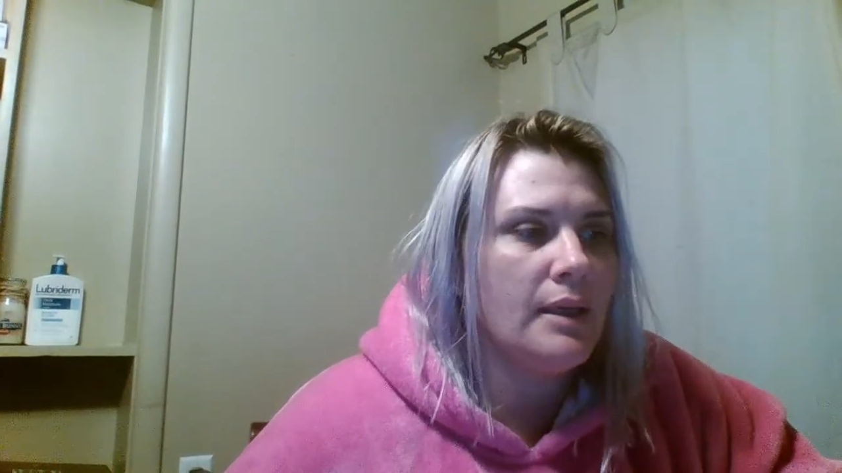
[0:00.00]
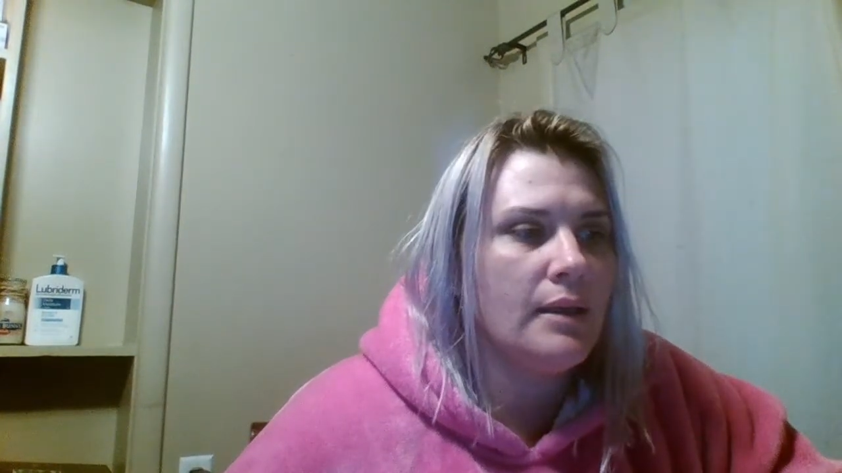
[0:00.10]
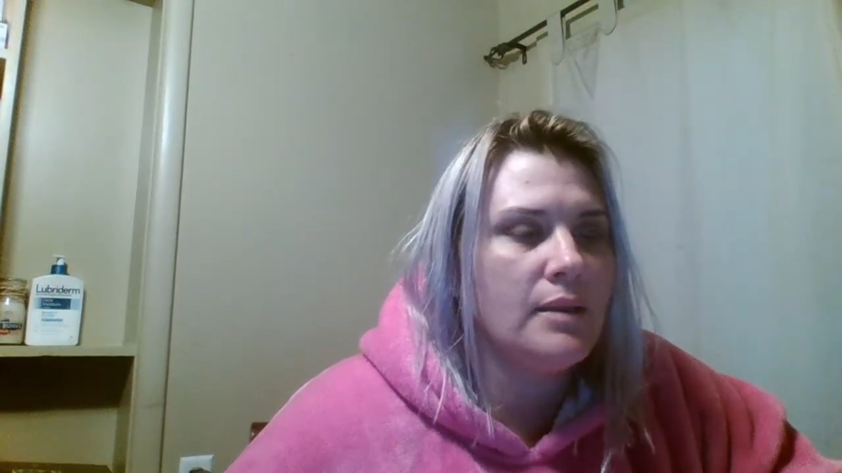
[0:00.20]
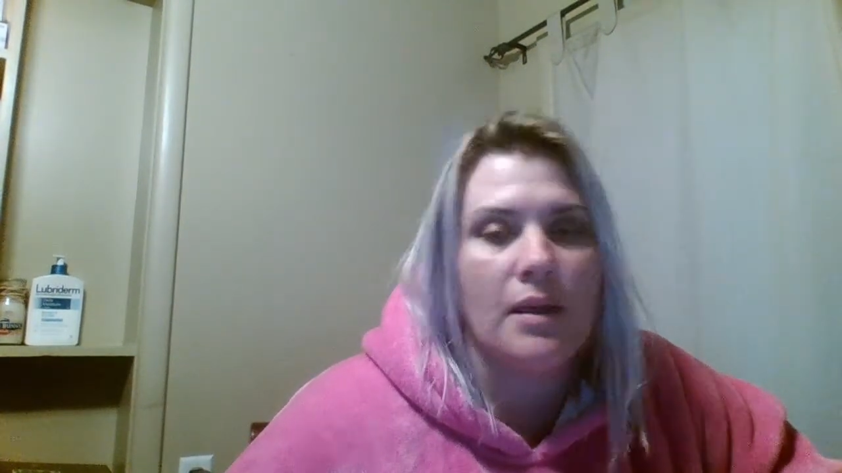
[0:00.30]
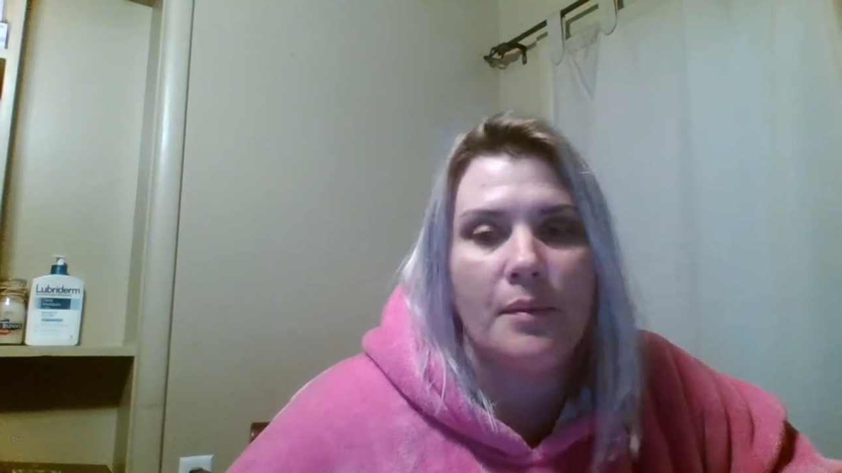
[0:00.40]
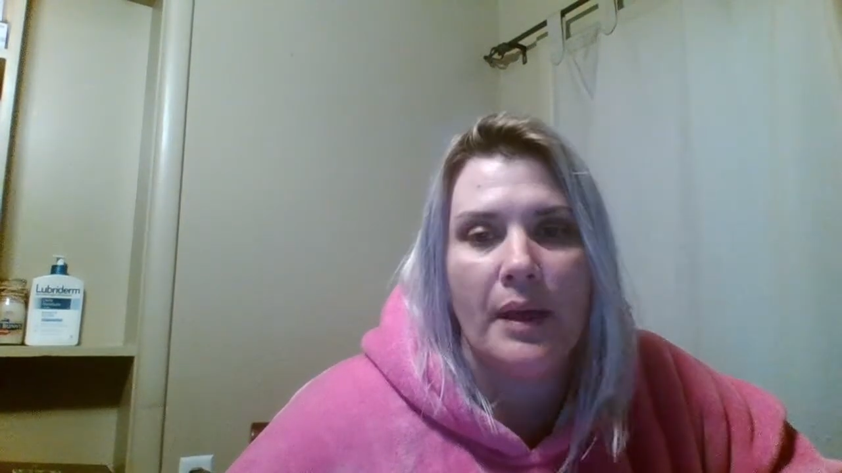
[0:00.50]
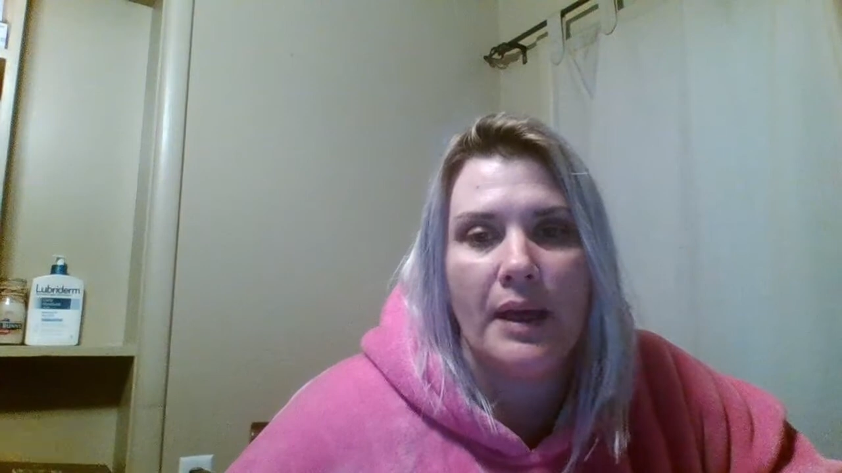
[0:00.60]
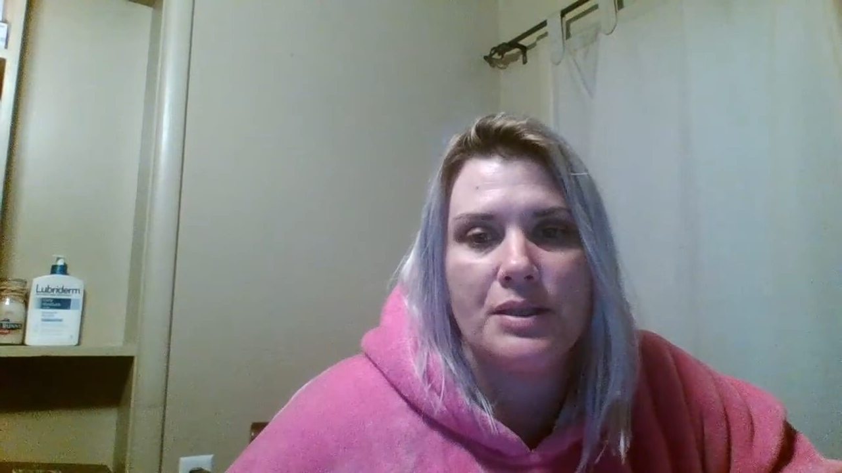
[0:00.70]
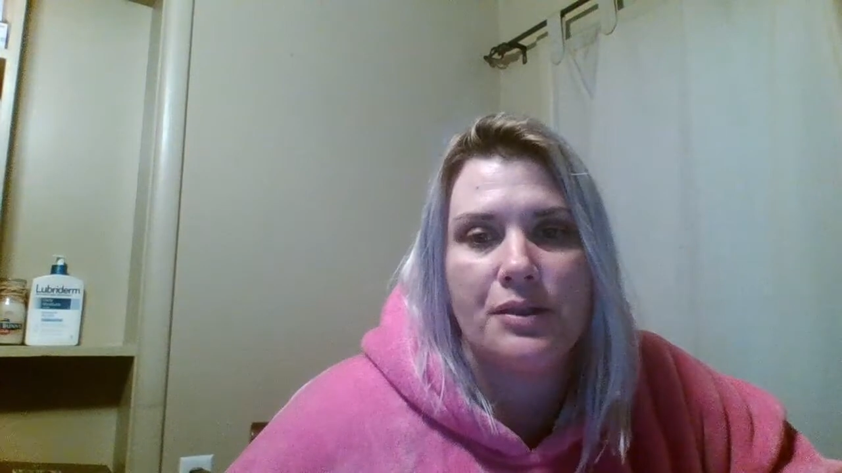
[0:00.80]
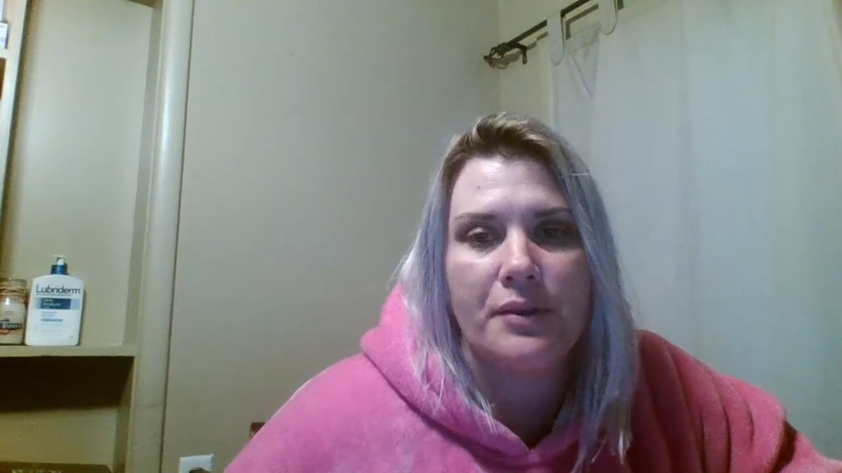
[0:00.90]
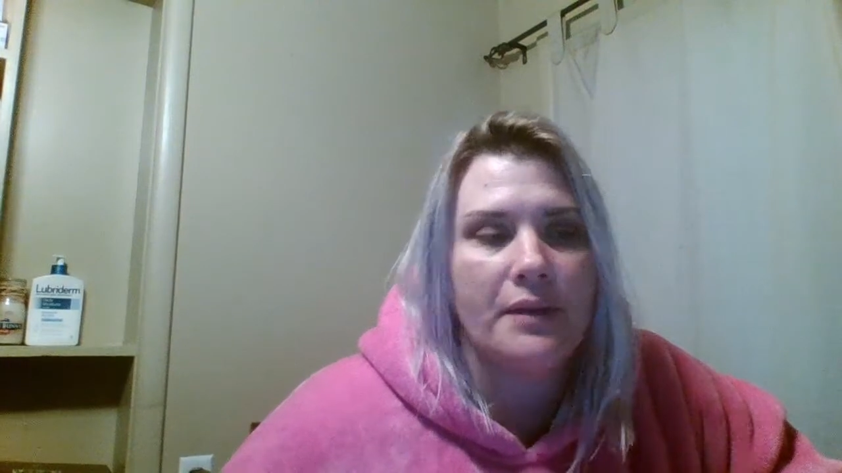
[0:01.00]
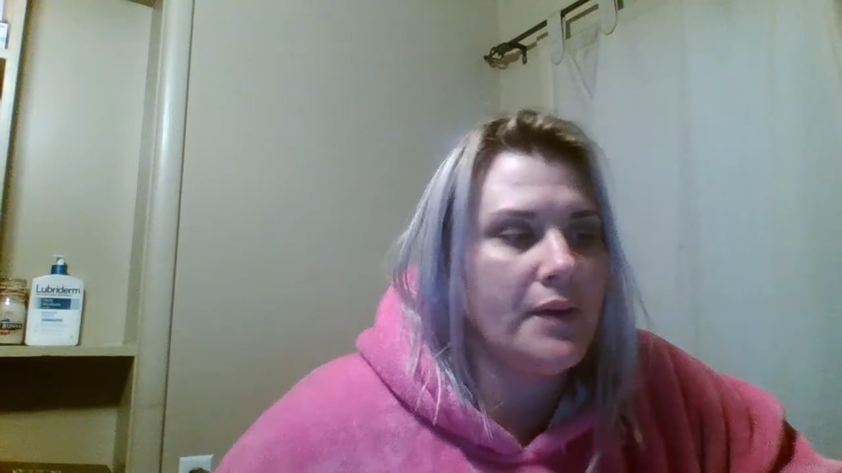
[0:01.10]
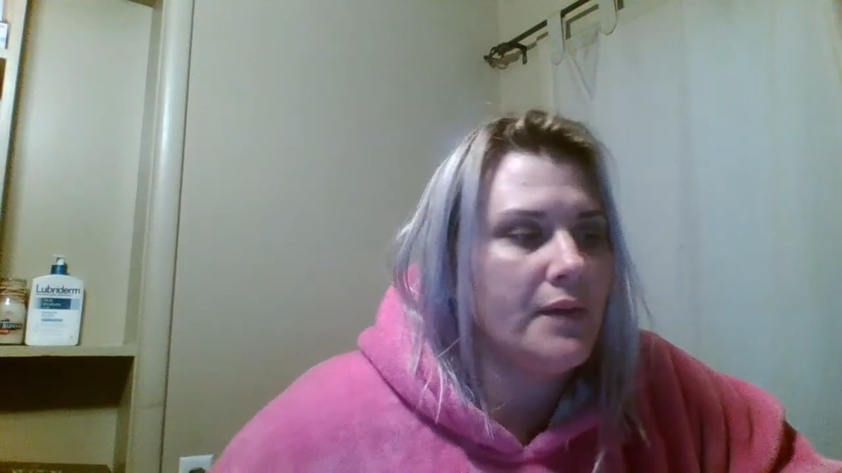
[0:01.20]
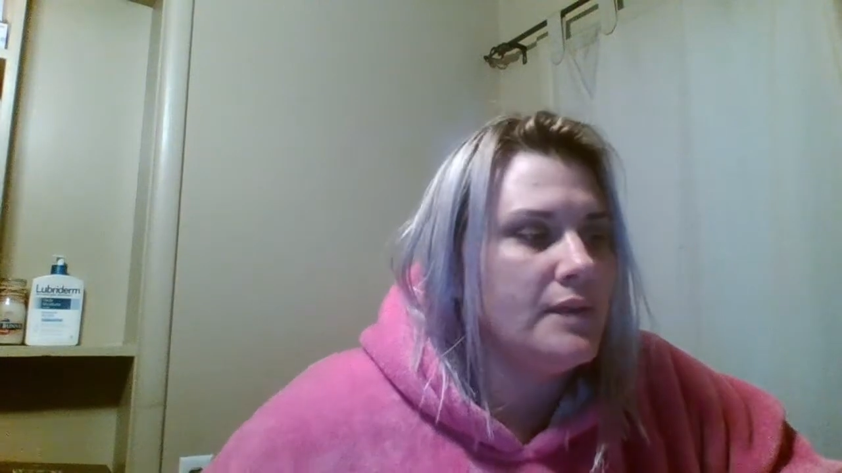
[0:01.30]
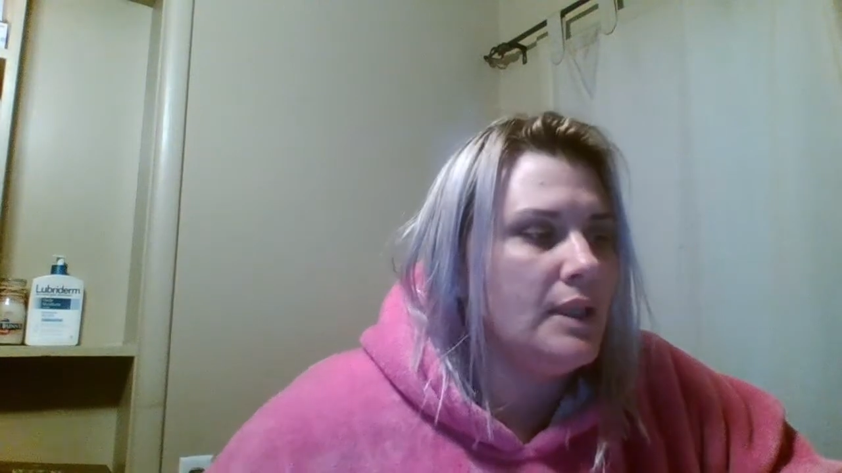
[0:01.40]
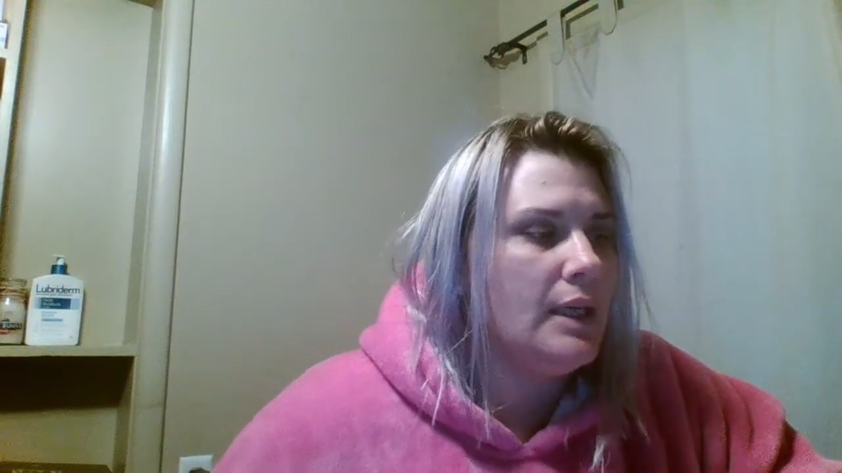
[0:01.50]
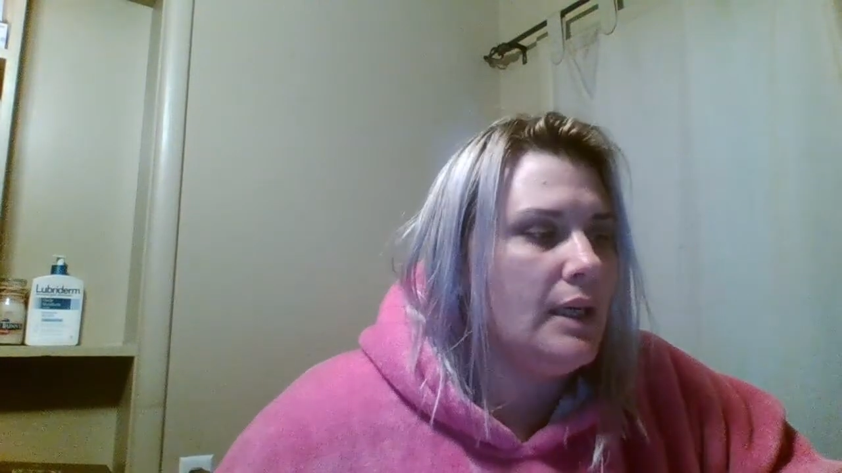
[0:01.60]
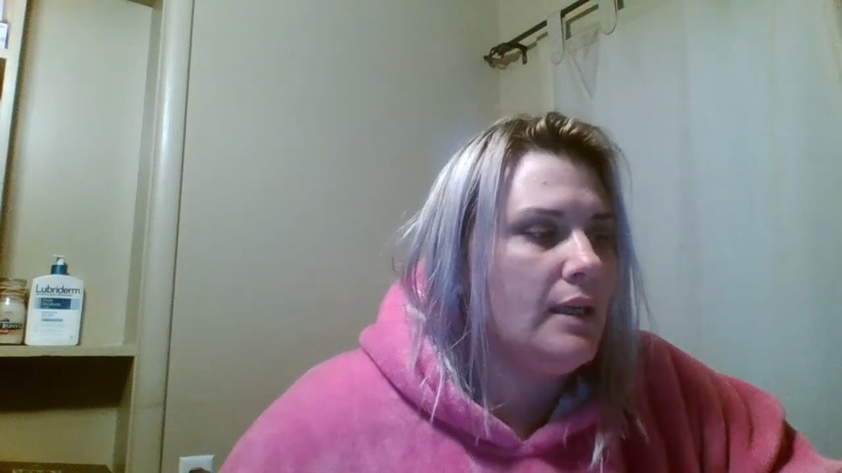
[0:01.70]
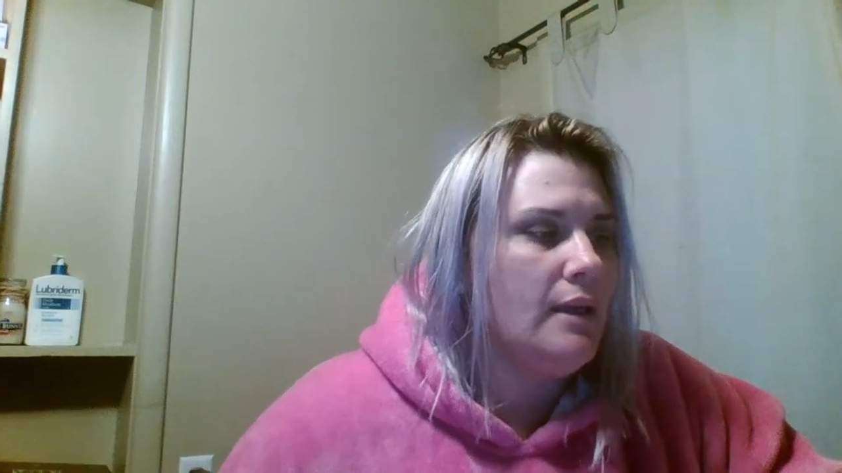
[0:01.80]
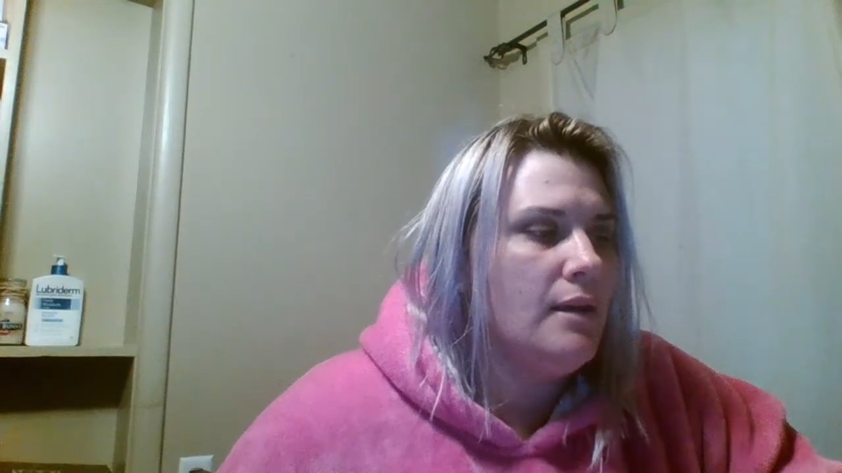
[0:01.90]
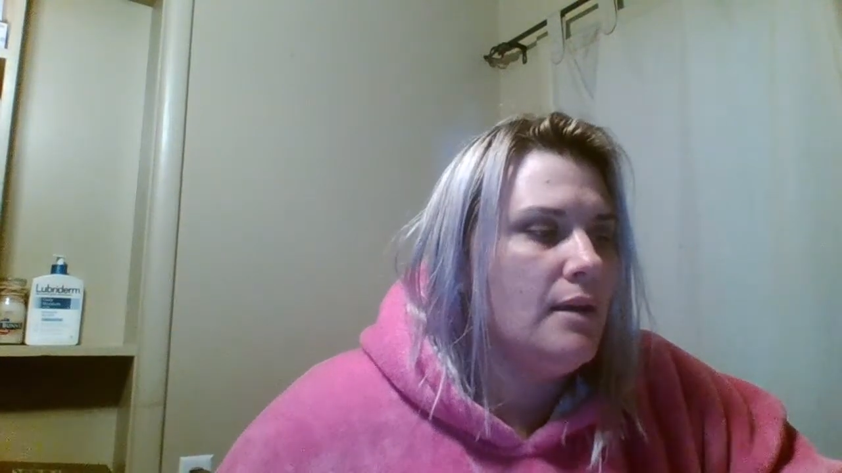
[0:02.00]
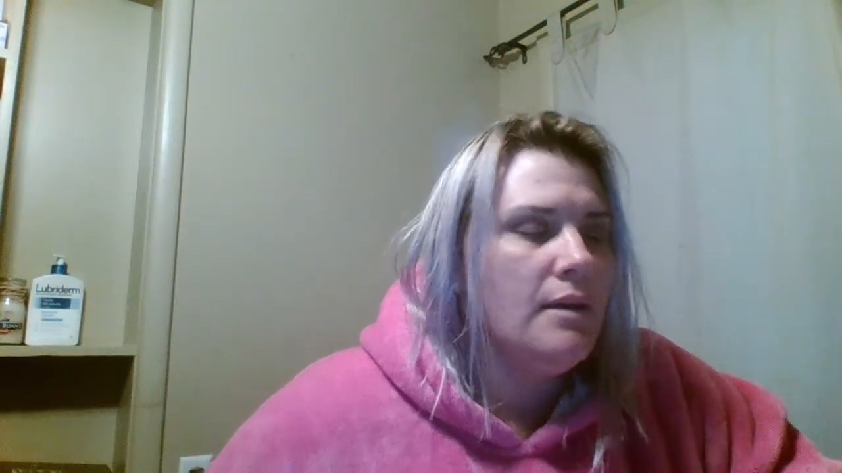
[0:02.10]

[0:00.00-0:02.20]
is on page 315.